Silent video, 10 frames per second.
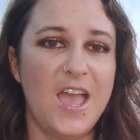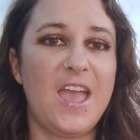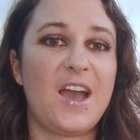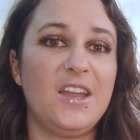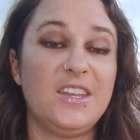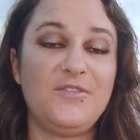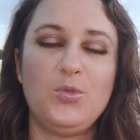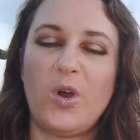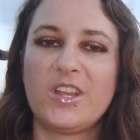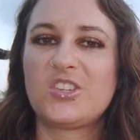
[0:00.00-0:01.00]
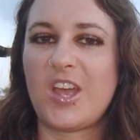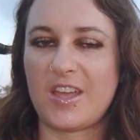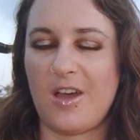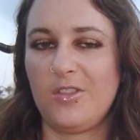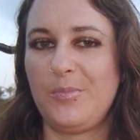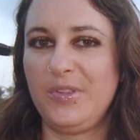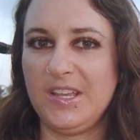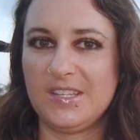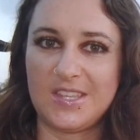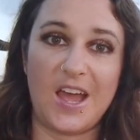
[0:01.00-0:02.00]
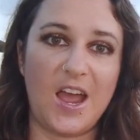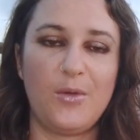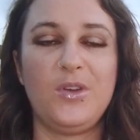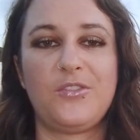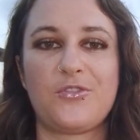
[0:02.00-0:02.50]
And if you want to check out the place that I went